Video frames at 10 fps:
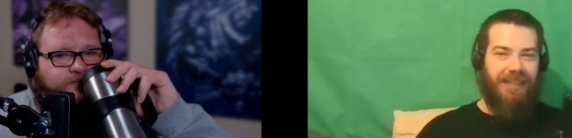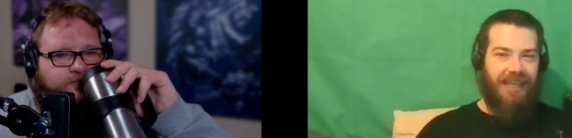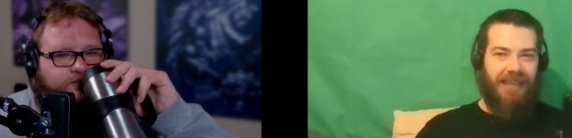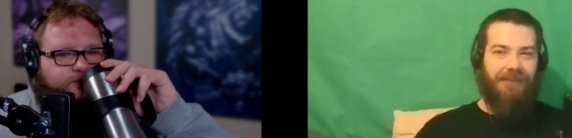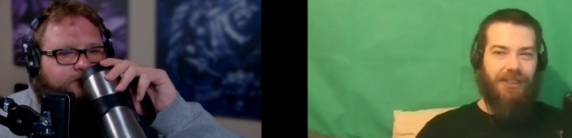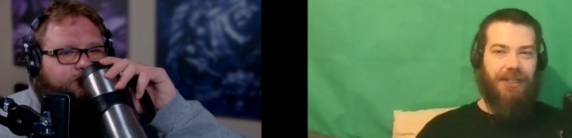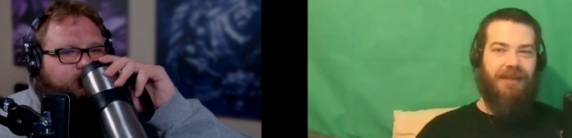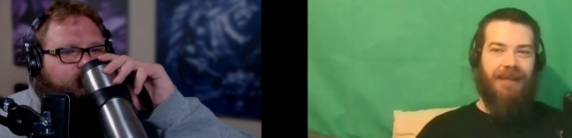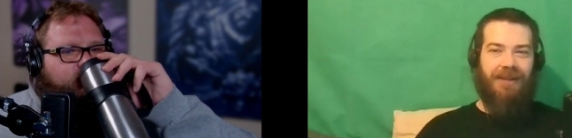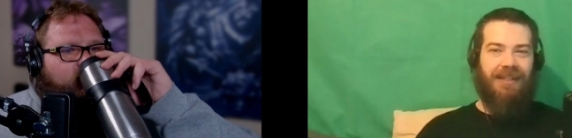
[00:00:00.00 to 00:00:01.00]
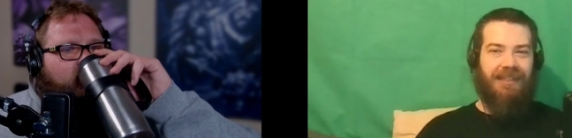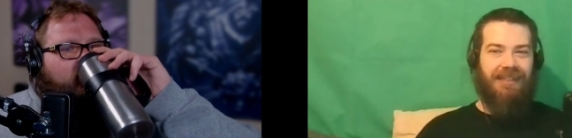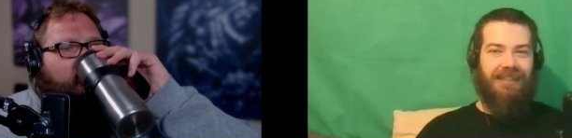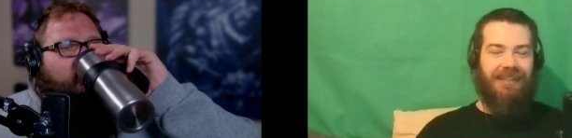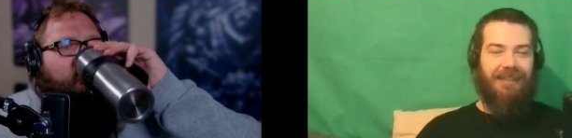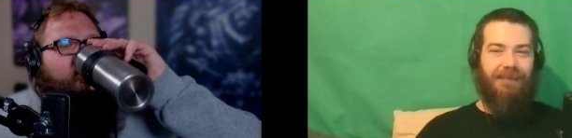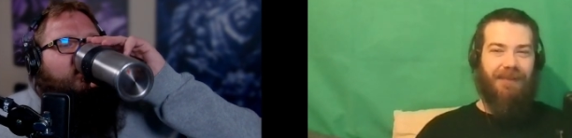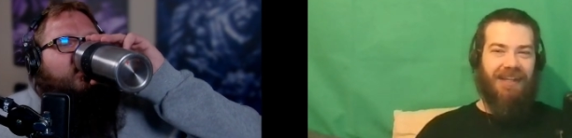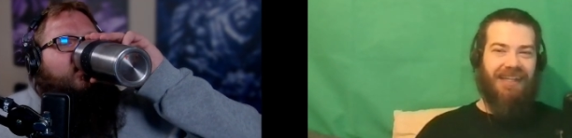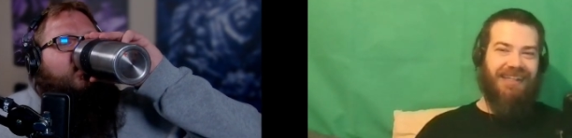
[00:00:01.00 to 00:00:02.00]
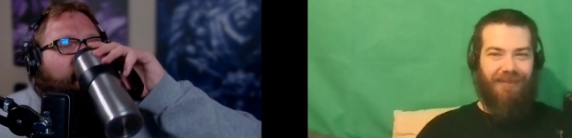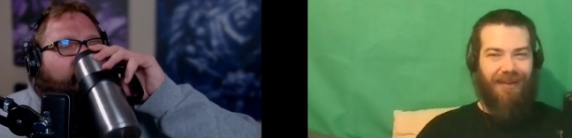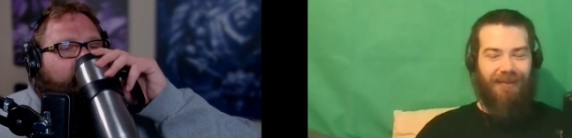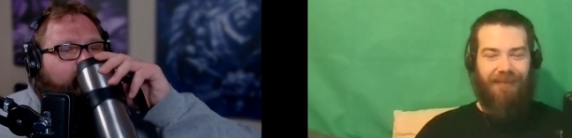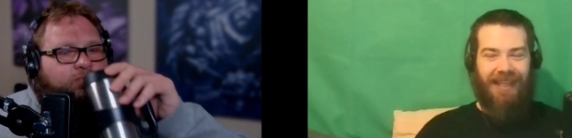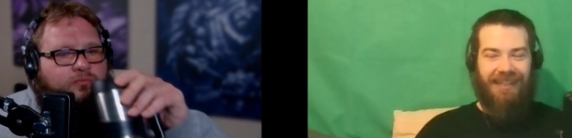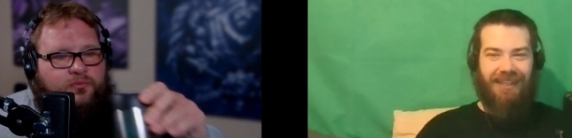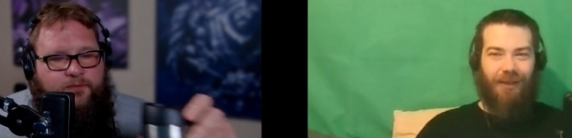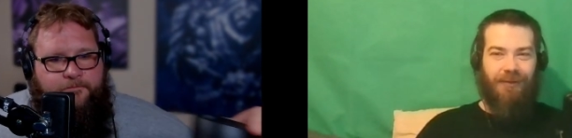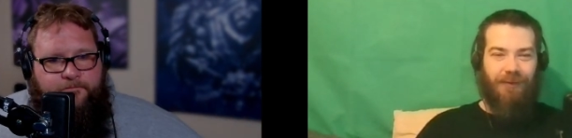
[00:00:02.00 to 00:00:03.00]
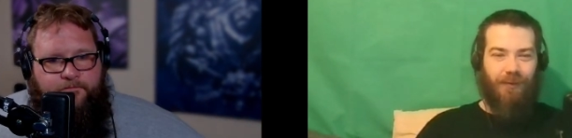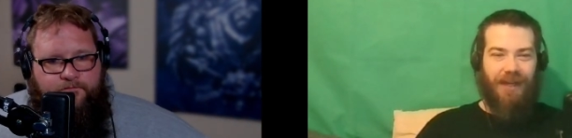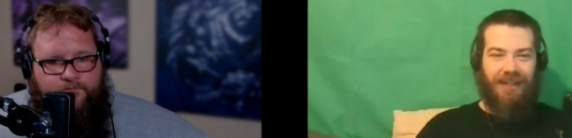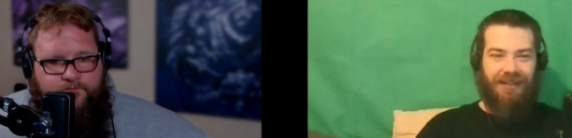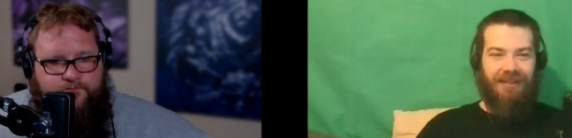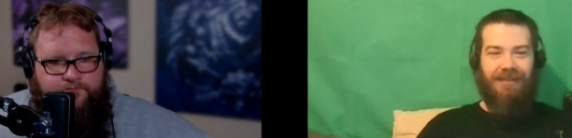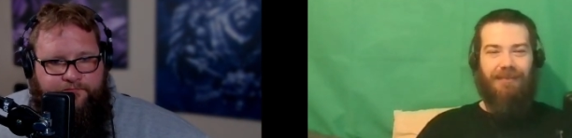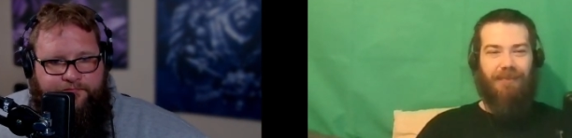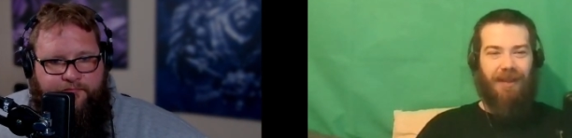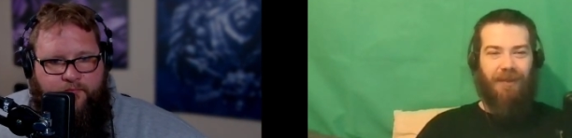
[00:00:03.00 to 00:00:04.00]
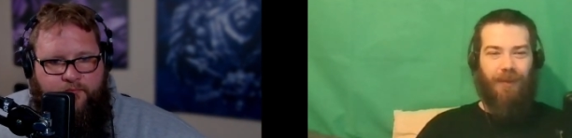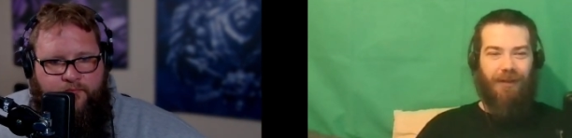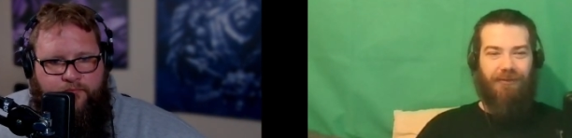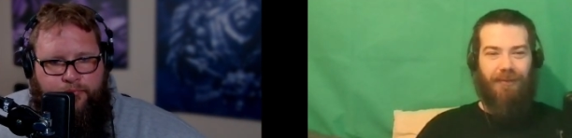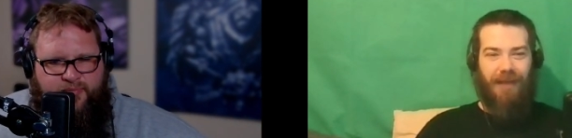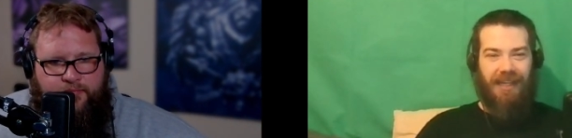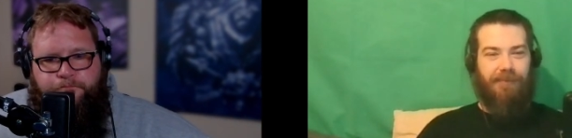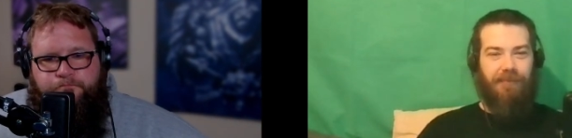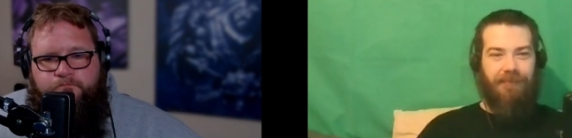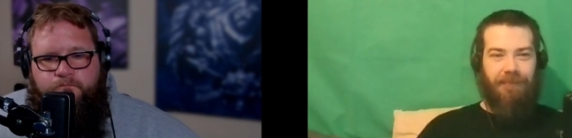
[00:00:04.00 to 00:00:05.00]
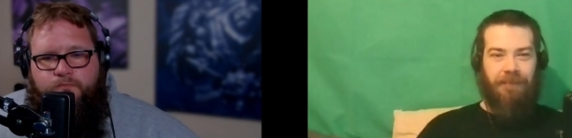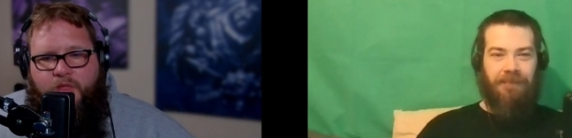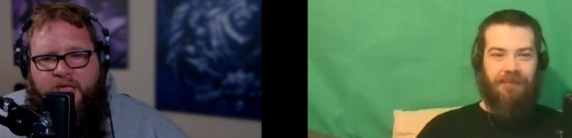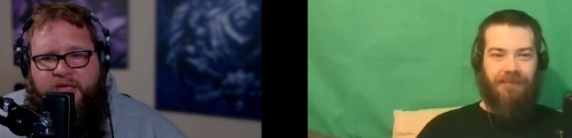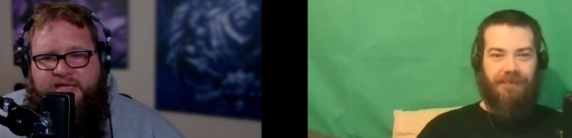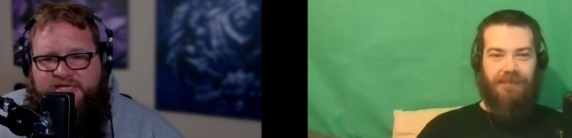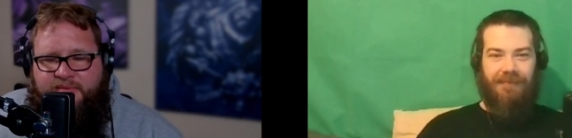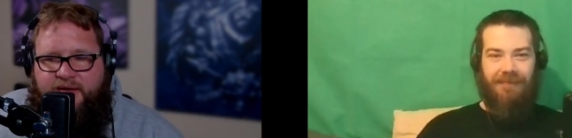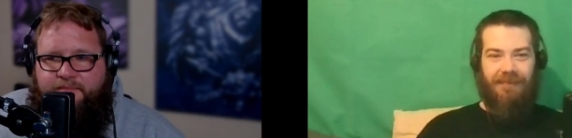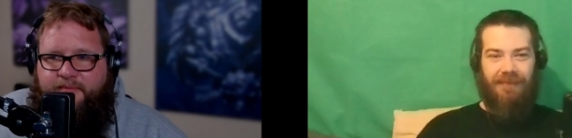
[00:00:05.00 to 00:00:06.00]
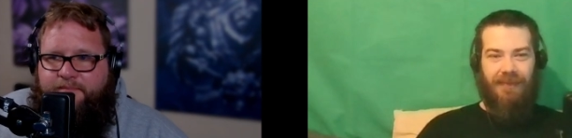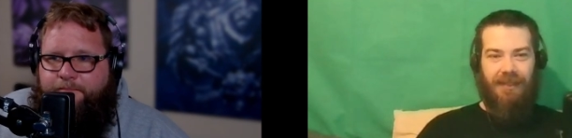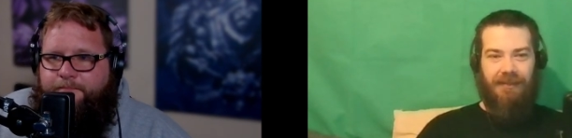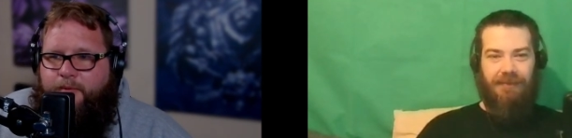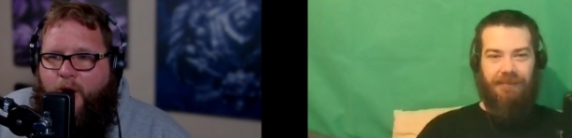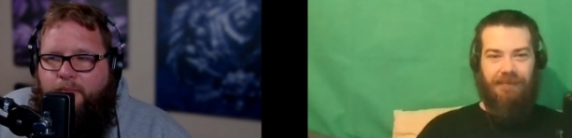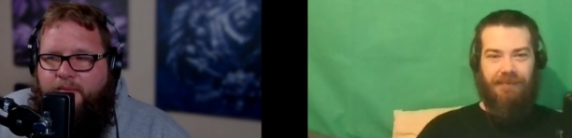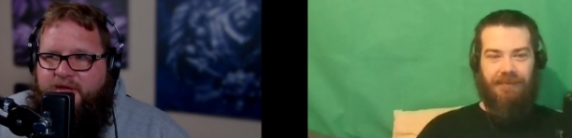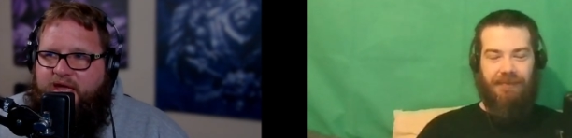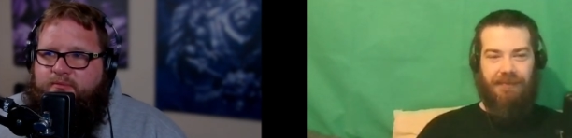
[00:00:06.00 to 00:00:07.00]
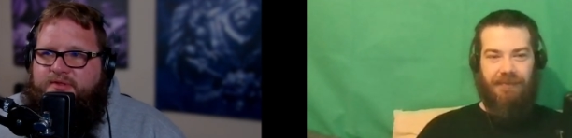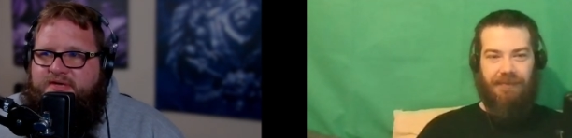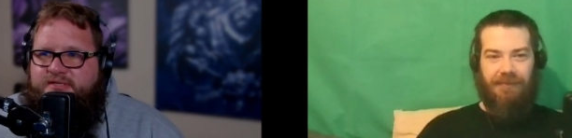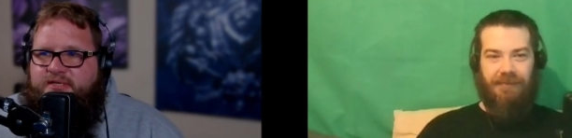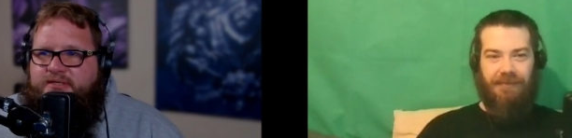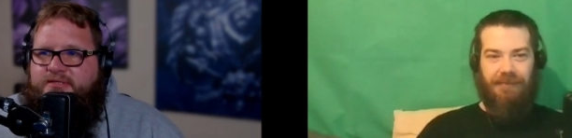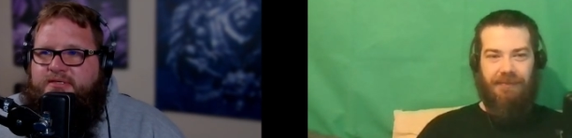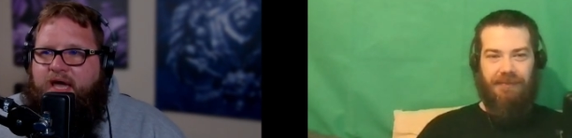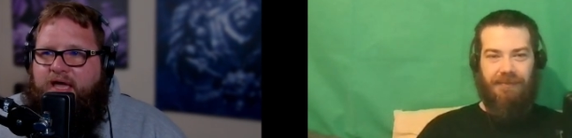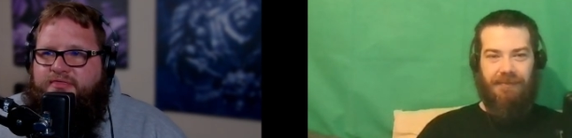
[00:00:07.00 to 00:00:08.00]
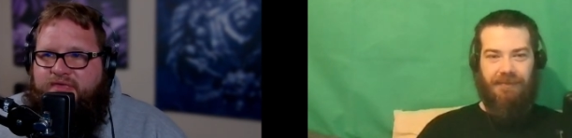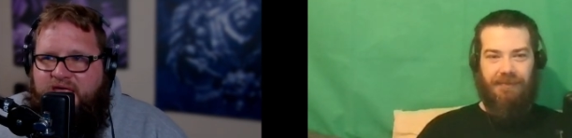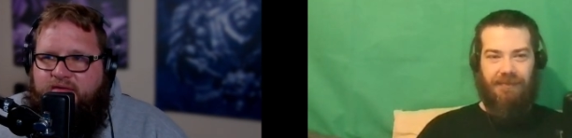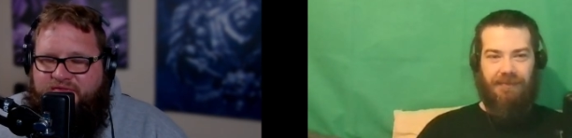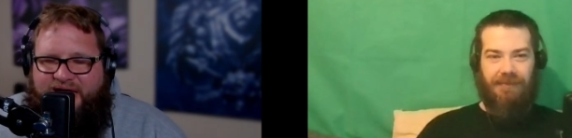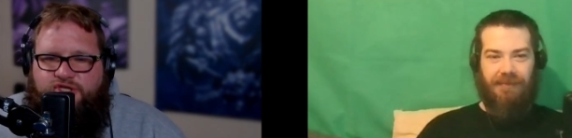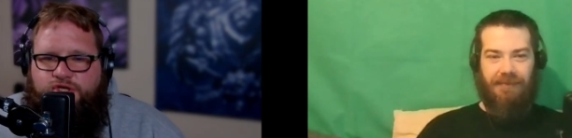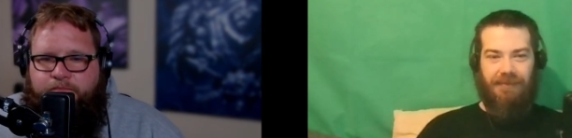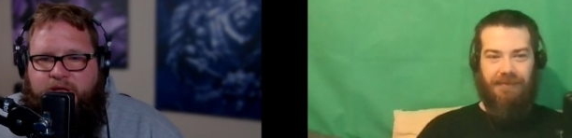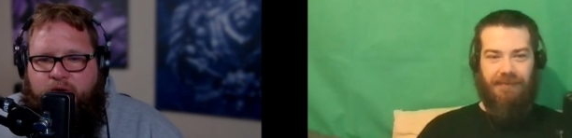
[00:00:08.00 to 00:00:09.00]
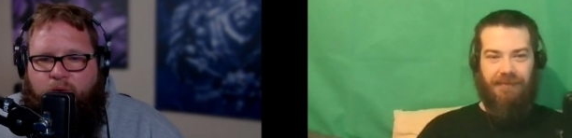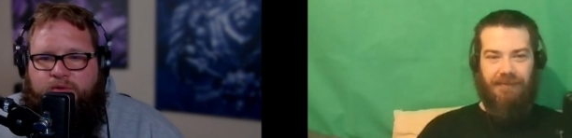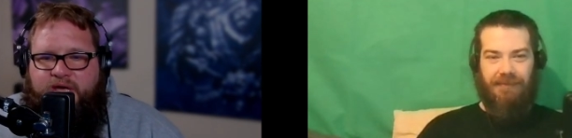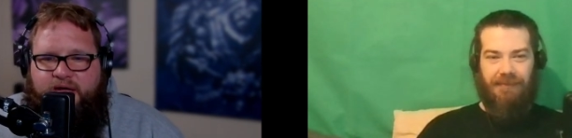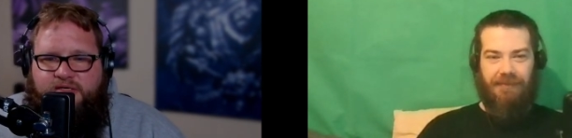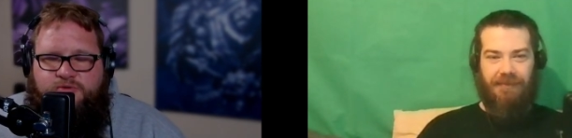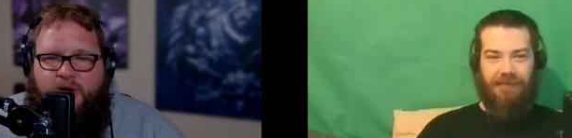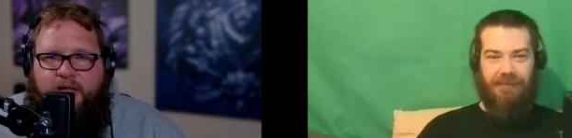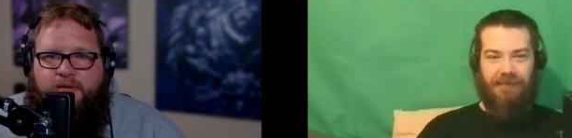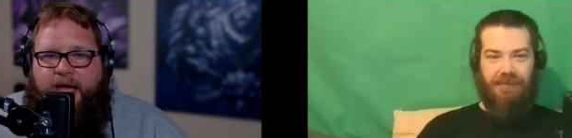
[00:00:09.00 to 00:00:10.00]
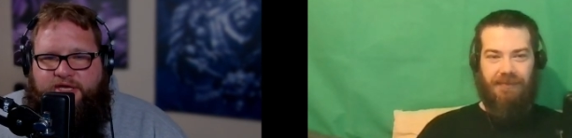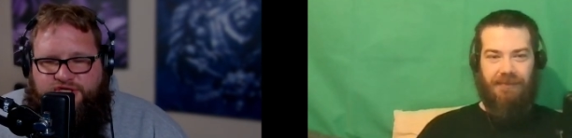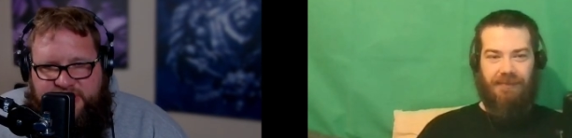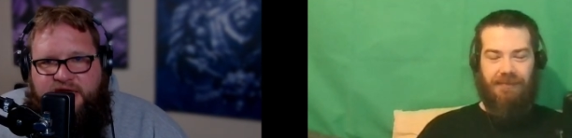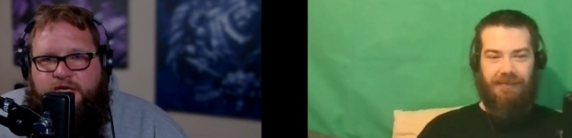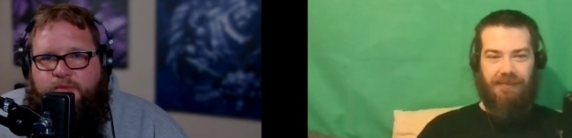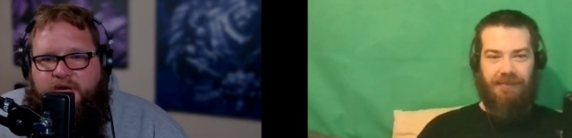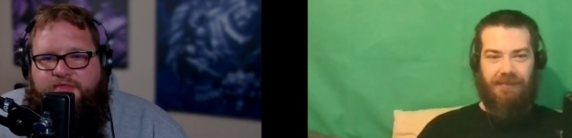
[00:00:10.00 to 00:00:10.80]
Speaker 1: they mm-hmm. give a mm-hmm. shit about it, but it's overridden by the want for money. You see, my
Speaker 2: my problem again with this is I think that should be called out as well. I genuinely